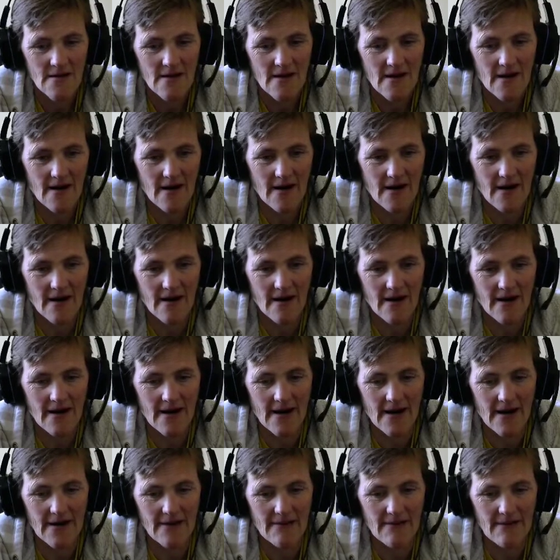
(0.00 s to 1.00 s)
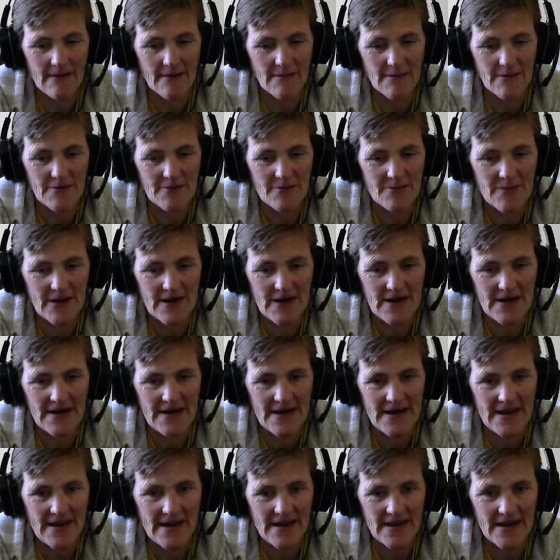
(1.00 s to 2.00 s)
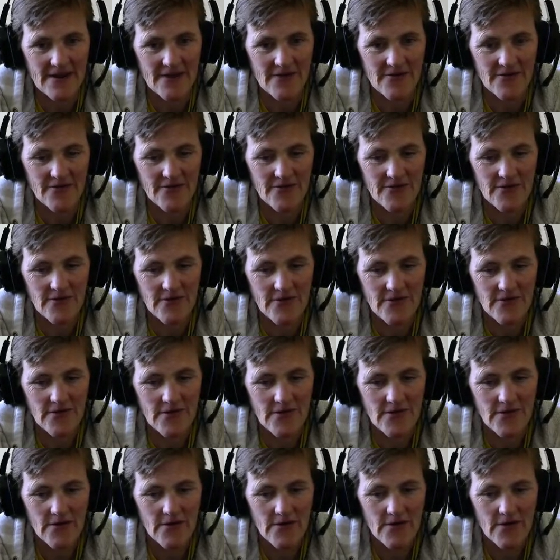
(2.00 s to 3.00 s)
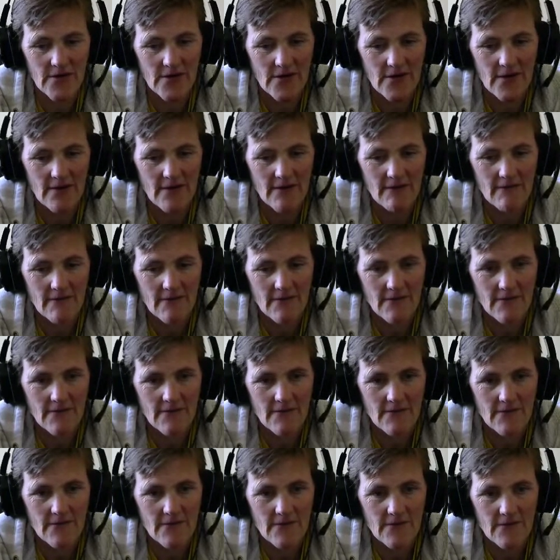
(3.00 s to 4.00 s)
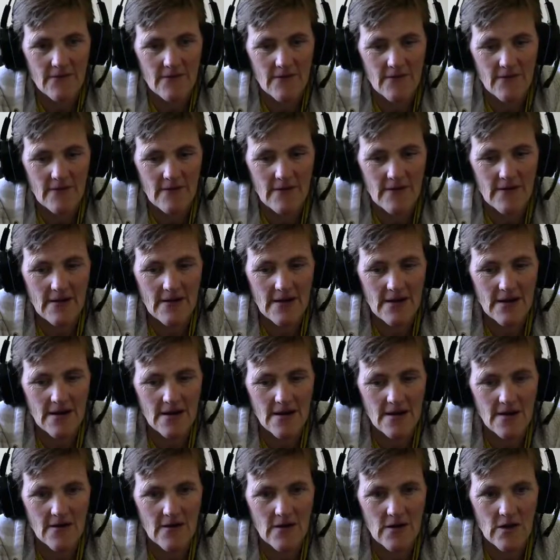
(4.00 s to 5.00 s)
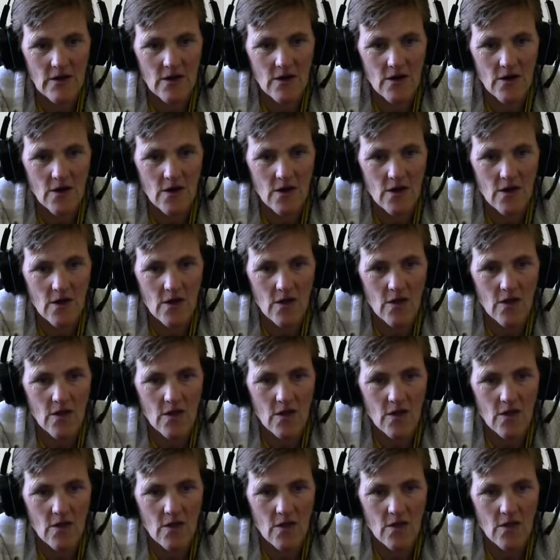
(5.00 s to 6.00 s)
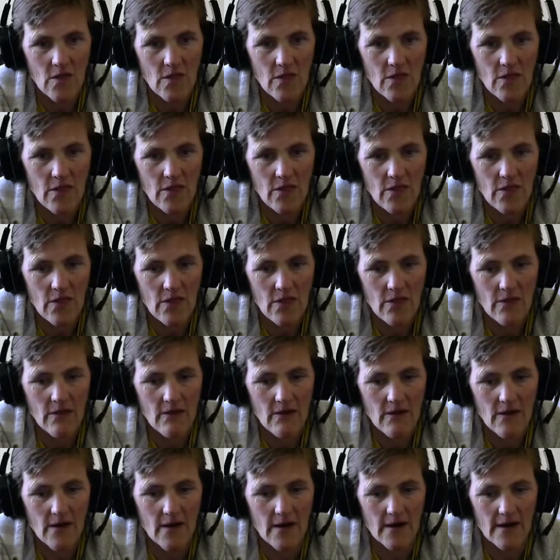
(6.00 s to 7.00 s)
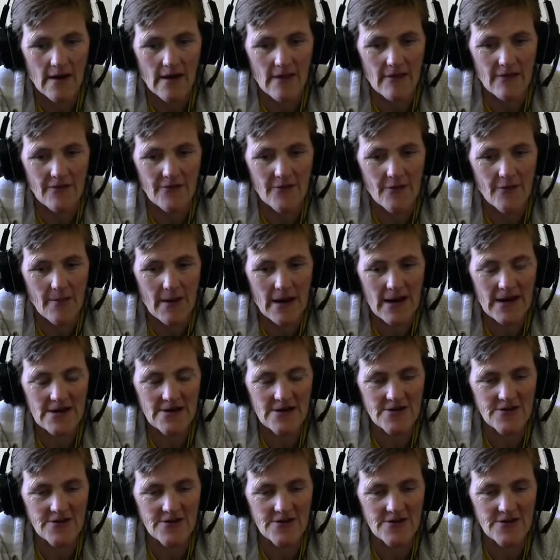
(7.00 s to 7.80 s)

Alright, Grandma's being a dingus. So I can't go that way. Oh, I think that is the save. Alright, let's go back